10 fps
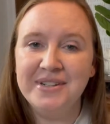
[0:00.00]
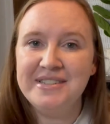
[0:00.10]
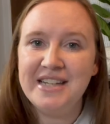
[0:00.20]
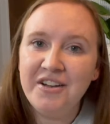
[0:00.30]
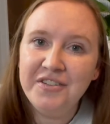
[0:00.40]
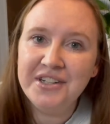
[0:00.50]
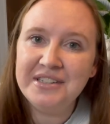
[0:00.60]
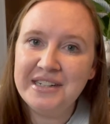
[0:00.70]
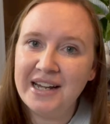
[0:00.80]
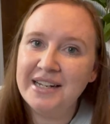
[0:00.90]

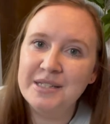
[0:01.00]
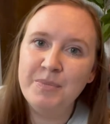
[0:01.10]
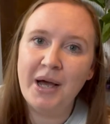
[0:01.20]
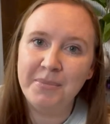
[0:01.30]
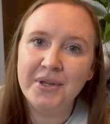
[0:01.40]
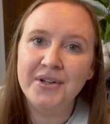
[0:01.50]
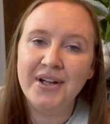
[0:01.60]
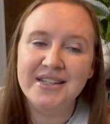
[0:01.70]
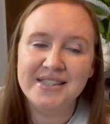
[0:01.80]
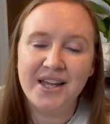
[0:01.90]
definitely not as popular
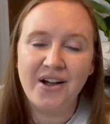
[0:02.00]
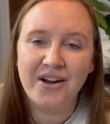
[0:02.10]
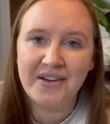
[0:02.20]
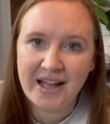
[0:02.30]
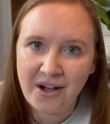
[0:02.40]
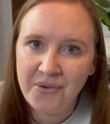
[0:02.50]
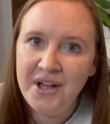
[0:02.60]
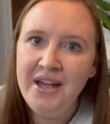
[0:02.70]
as they are now.